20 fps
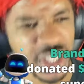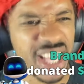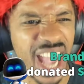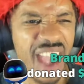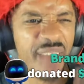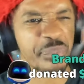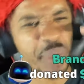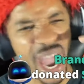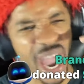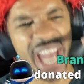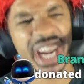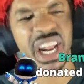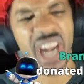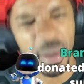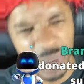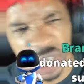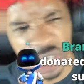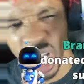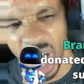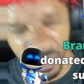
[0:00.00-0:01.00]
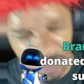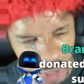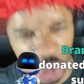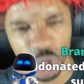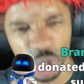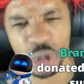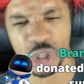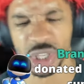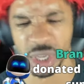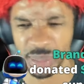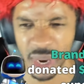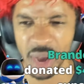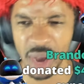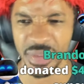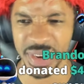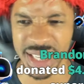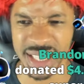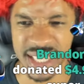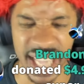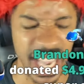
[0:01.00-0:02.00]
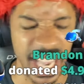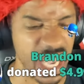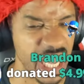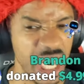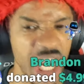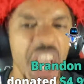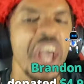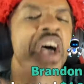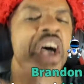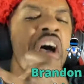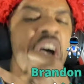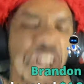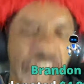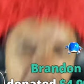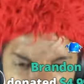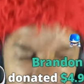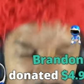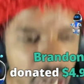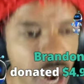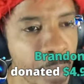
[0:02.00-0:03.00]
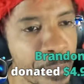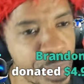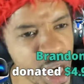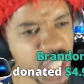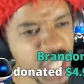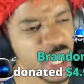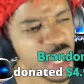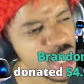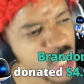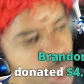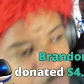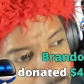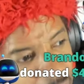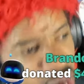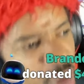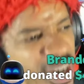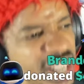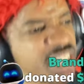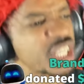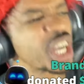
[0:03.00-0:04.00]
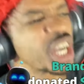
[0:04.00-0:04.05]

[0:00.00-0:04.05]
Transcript: half. Brandon, I'm going to show you some love in a second. Kena Bridge of Spirits